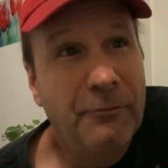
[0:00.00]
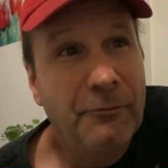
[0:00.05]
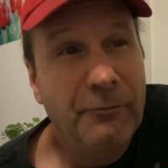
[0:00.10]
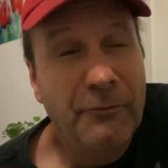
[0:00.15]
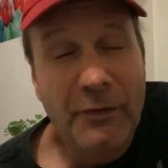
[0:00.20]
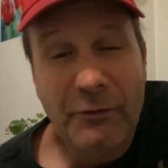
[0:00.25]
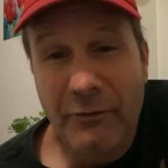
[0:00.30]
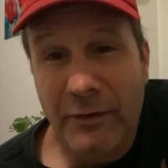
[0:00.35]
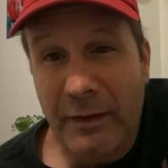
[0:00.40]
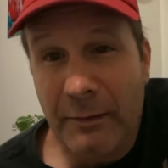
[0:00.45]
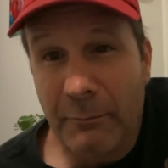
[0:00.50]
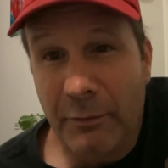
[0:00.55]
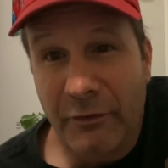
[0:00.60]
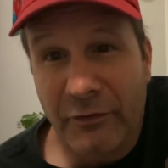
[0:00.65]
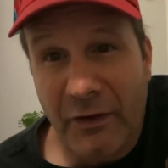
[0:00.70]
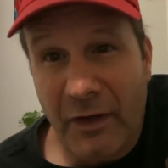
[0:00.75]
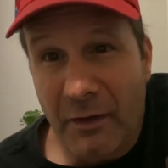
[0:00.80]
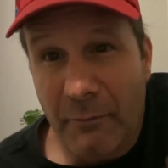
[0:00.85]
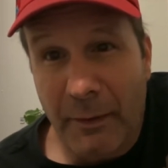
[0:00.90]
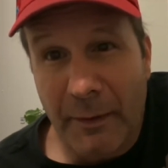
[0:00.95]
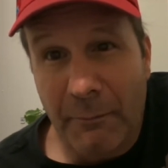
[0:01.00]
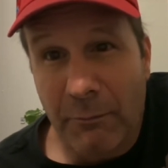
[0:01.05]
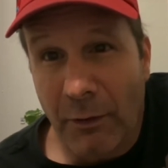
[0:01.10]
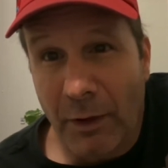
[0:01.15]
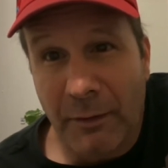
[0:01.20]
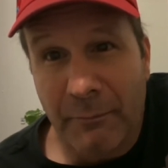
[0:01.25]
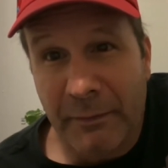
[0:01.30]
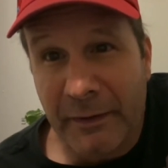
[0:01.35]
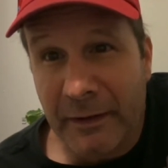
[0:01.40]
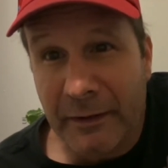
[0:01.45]
15% of my
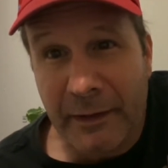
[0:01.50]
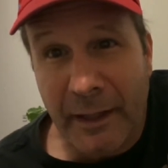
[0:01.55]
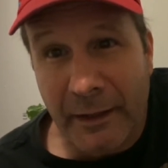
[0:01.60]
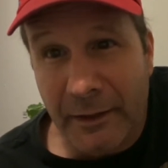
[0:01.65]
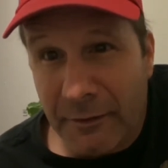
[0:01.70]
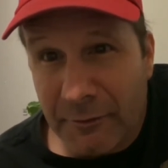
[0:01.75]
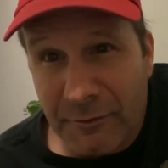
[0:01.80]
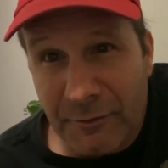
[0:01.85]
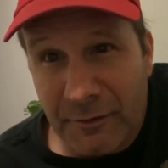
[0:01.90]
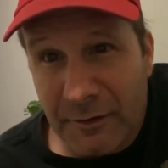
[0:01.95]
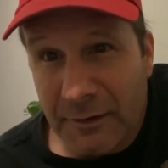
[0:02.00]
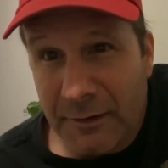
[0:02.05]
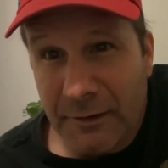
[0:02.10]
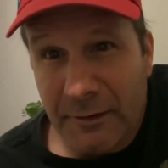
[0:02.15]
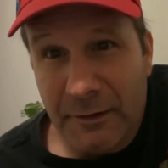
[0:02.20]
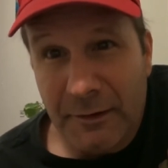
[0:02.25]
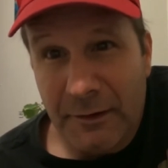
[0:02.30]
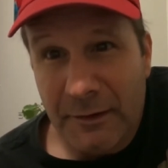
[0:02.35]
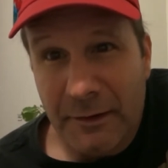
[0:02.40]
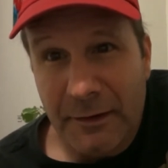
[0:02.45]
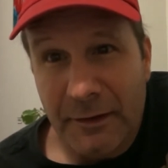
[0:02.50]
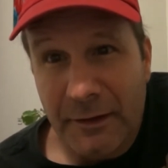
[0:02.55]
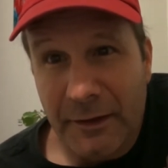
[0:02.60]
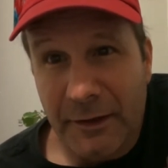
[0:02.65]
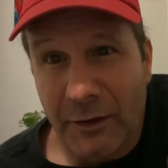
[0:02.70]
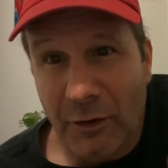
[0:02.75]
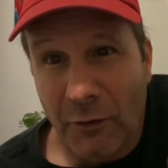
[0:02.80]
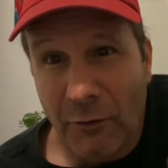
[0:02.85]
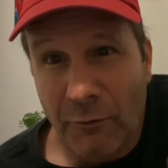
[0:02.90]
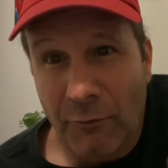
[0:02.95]
blood being native, you
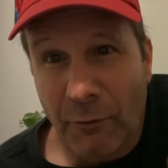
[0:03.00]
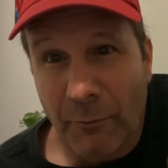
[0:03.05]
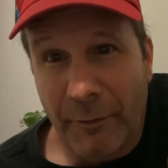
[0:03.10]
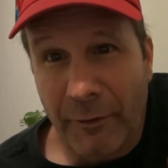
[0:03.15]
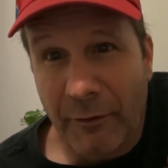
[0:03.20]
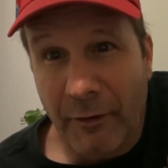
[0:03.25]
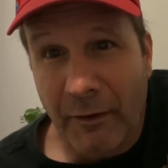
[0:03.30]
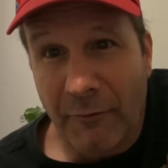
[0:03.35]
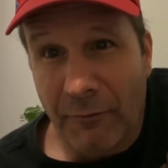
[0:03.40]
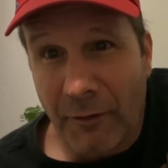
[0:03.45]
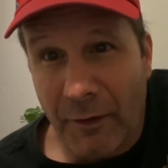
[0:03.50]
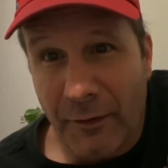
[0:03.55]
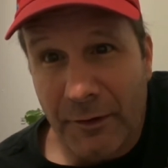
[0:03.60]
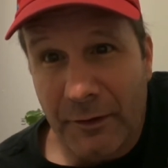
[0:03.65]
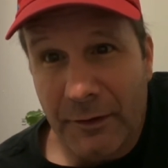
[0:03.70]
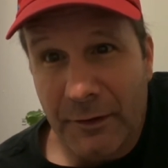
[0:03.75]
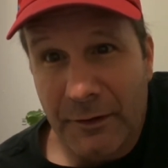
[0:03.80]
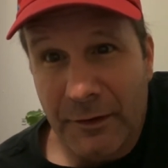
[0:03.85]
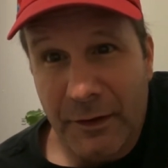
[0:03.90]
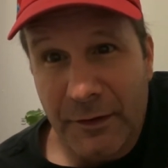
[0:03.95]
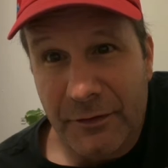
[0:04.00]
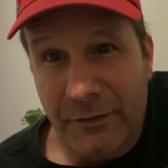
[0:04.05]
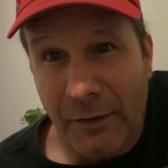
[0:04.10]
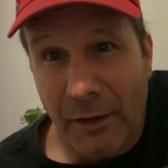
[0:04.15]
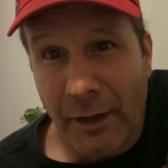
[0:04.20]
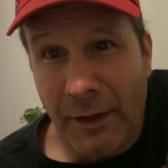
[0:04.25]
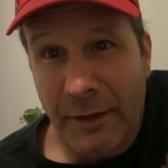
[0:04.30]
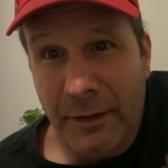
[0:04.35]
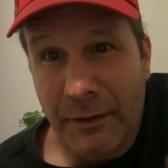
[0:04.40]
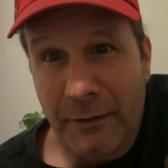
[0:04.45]
know, from my grandfather's
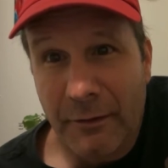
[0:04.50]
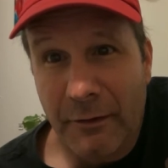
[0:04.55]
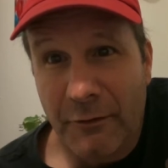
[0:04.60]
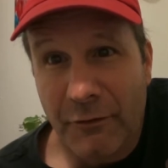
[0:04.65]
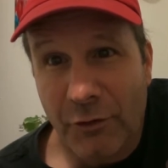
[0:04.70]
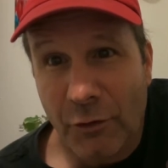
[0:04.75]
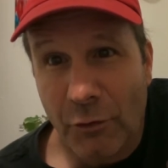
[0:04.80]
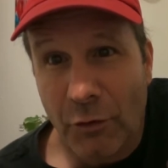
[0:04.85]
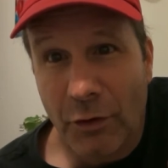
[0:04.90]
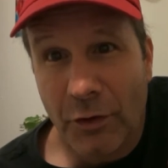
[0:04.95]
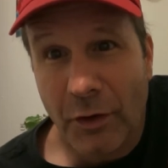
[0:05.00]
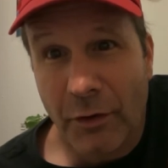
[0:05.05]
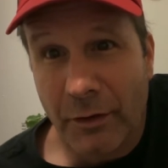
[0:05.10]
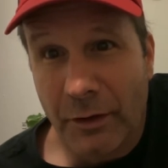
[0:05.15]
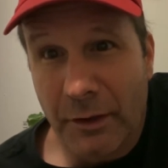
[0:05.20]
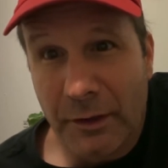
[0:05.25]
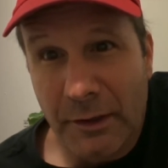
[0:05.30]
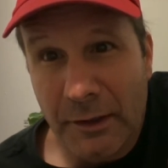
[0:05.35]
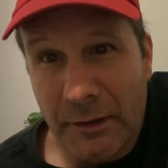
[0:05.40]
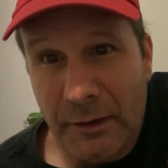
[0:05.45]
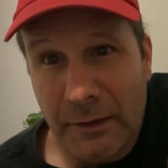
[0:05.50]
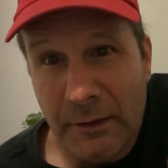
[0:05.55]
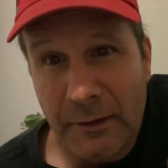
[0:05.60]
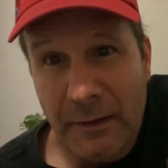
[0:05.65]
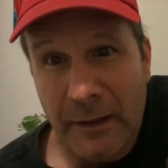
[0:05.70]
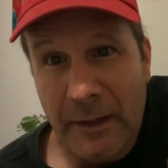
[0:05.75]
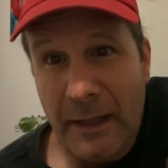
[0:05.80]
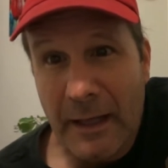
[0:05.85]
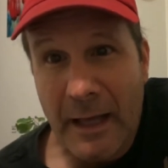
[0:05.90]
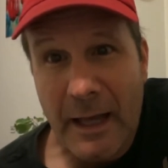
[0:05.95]
line of Sioux Lakota.
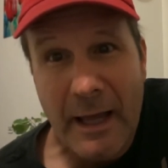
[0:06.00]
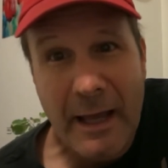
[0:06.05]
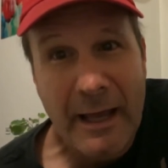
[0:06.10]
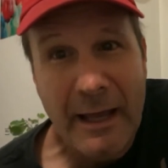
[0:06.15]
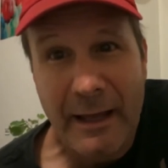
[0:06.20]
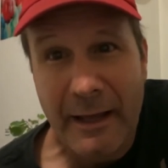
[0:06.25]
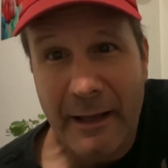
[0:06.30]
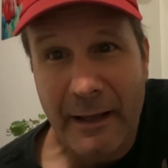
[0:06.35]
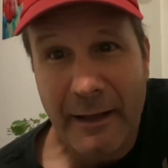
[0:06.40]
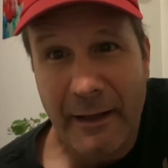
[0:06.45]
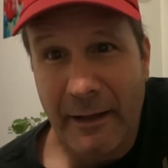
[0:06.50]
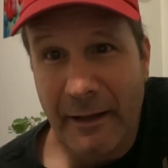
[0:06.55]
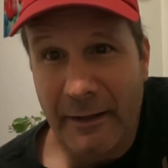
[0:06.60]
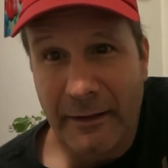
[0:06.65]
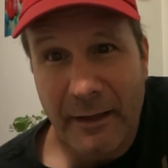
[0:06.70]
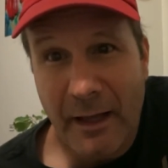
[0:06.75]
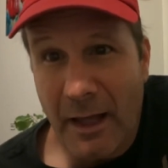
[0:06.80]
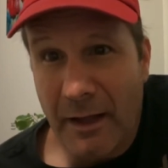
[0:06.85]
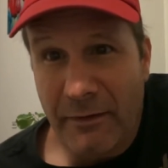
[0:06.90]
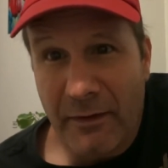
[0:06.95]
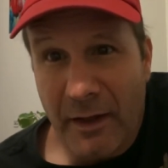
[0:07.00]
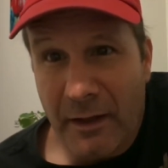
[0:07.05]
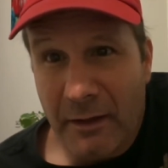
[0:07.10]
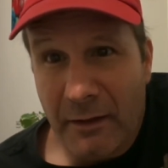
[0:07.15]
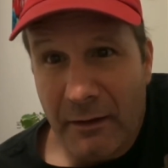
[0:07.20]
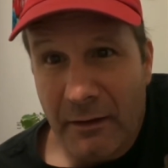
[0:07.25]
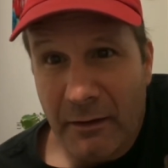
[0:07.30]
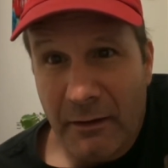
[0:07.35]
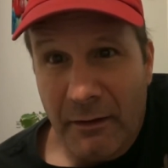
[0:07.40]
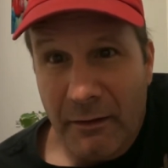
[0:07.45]
And
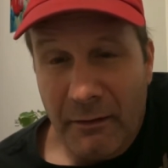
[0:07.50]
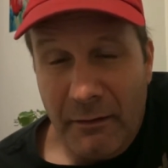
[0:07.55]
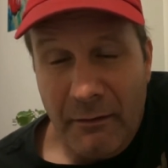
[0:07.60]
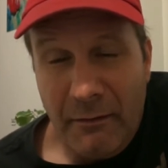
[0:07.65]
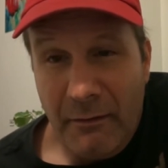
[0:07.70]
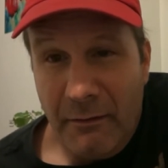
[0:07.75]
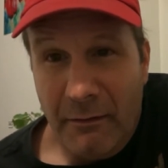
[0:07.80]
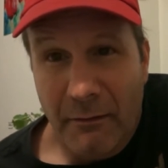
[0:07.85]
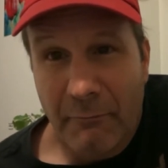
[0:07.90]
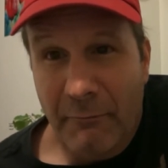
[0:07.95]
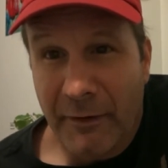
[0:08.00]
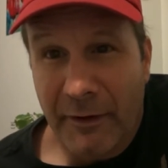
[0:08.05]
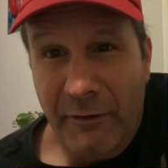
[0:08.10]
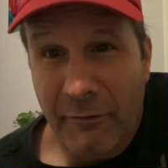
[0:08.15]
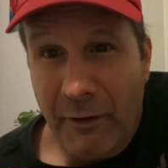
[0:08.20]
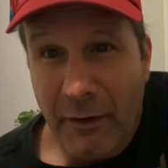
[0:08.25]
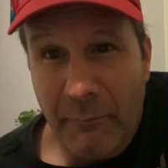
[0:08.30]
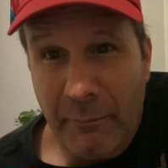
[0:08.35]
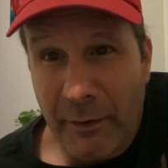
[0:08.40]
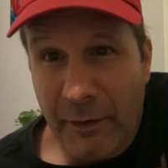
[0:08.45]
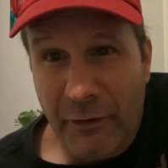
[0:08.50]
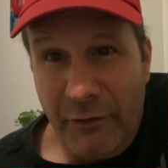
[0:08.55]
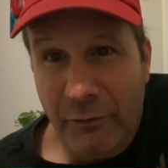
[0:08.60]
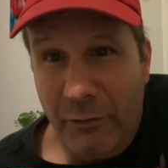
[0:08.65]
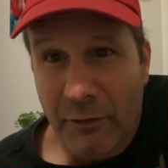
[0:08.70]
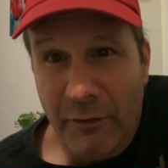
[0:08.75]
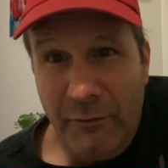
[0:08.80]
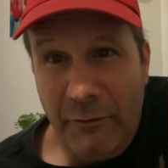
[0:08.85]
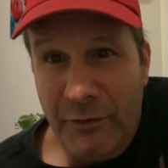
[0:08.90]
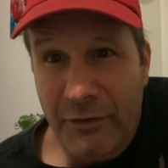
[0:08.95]
then my grandparents were
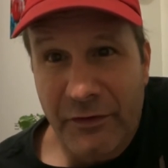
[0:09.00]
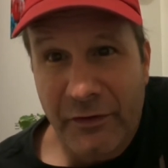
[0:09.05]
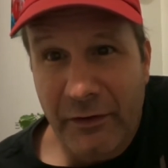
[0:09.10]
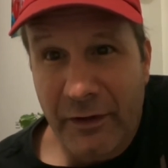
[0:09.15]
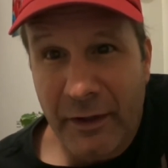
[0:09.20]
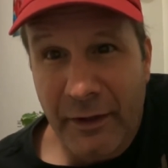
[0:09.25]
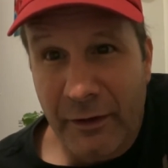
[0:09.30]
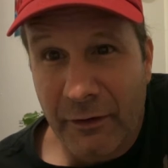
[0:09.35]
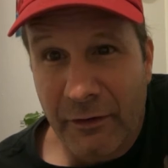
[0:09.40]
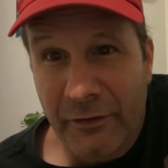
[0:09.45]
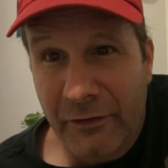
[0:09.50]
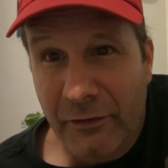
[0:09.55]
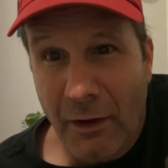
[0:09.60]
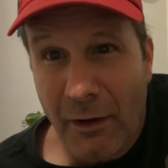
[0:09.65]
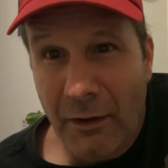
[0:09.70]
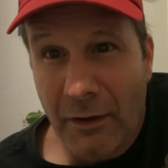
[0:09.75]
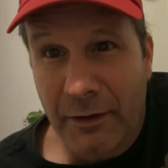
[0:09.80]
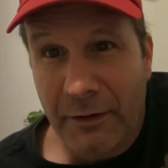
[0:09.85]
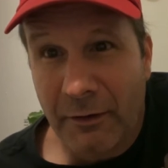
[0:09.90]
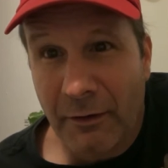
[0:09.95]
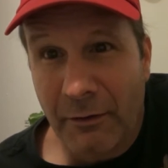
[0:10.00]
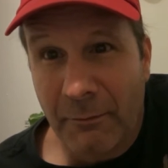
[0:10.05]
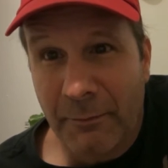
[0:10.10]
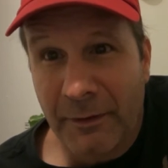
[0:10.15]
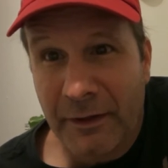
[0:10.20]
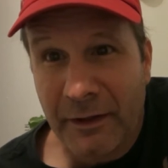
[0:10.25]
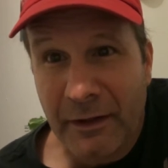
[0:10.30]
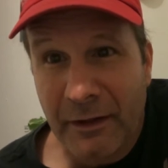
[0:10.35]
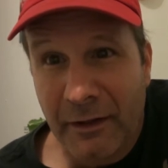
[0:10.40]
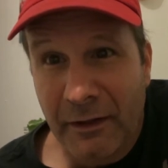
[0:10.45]
the first to get here to Scotland, or I
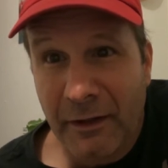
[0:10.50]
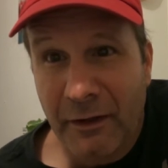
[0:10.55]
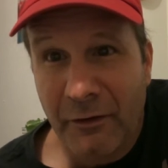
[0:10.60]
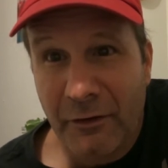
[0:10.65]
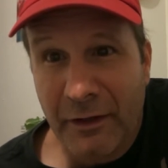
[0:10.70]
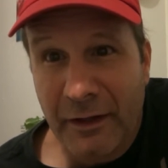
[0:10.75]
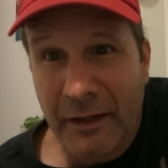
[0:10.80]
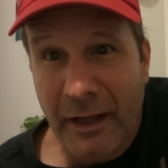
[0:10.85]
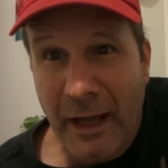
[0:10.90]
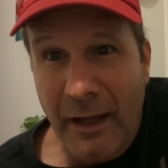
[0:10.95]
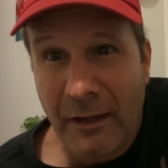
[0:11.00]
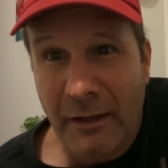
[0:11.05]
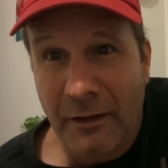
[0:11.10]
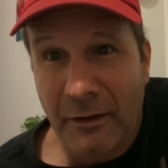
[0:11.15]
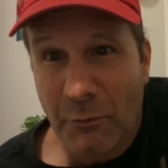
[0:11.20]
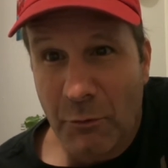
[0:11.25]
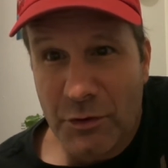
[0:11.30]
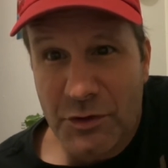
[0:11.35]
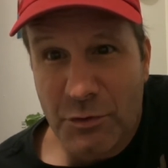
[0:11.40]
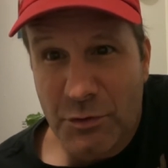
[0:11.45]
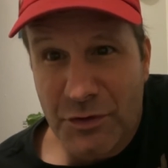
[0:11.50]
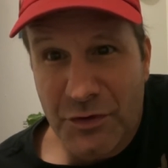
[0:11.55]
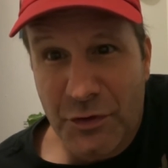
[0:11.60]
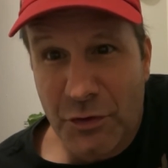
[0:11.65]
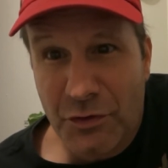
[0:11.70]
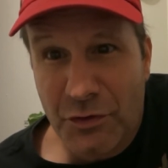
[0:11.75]
mean, get here to Canada, which was New